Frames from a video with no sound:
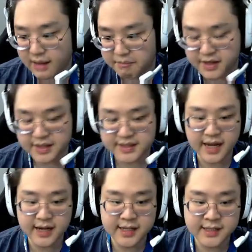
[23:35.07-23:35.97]
Because
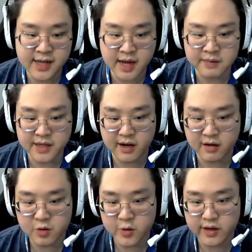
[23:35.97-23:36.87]
that is the enemy
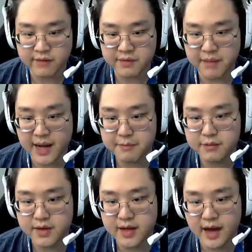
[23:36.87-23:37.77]
territory of the map.
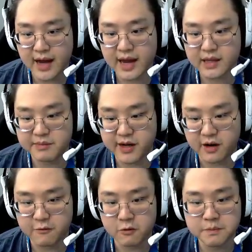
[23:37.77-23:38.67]
I have to be careful.